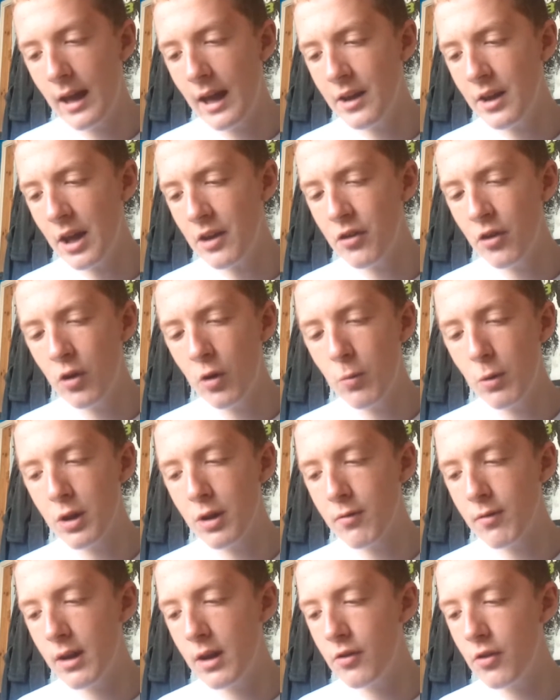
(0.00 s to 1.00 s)
I don't know
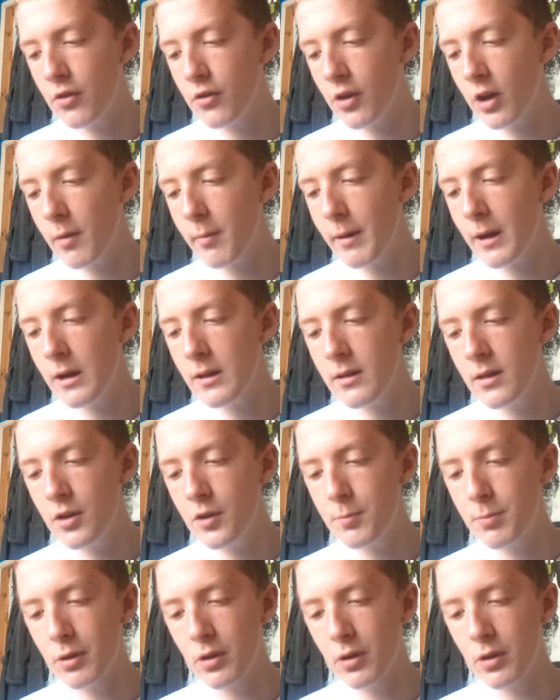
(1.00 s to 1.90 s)
what the reasons are behind this,